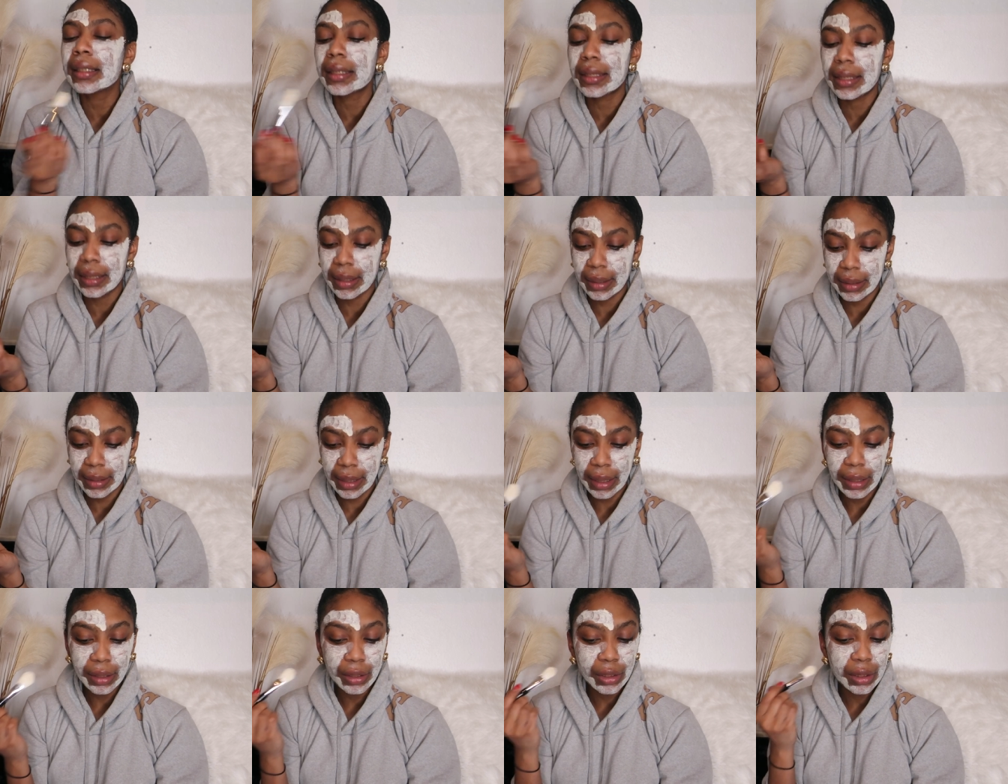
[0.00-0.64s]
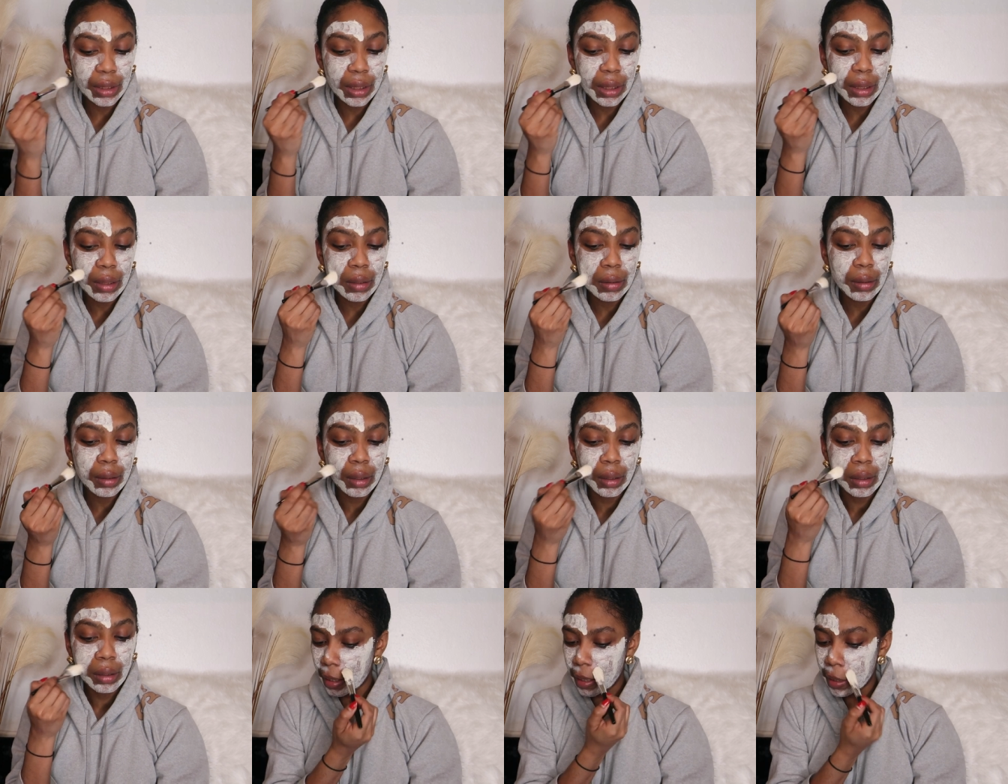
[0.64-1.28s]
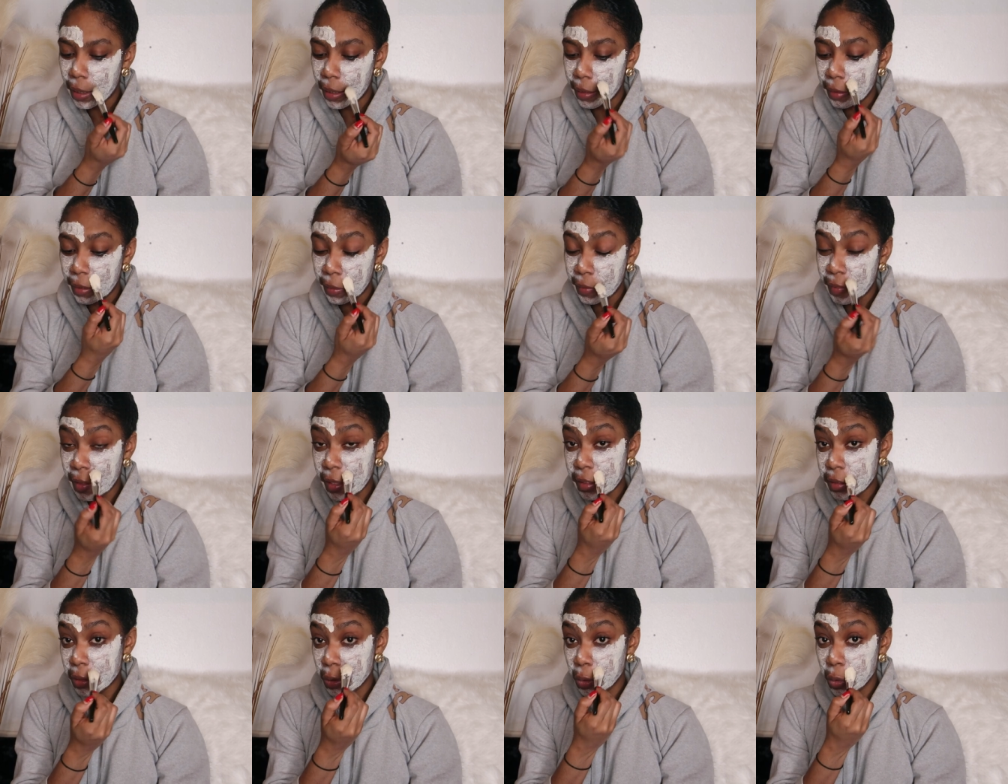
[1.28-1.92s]
sensation, and
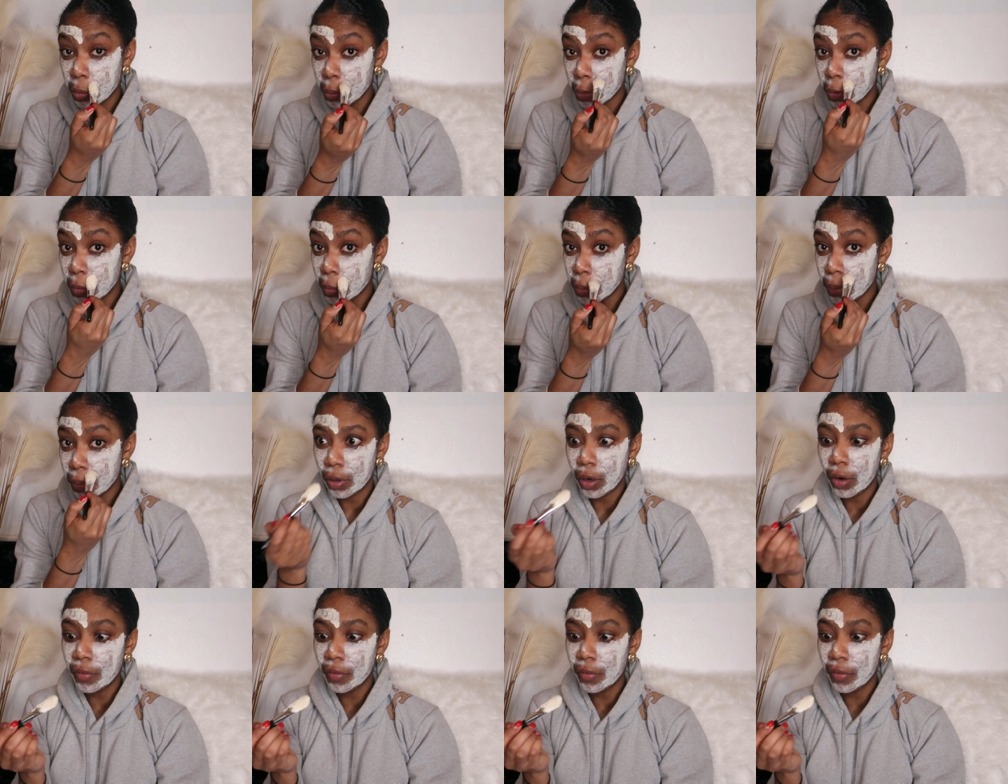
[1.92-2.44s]
that's normal.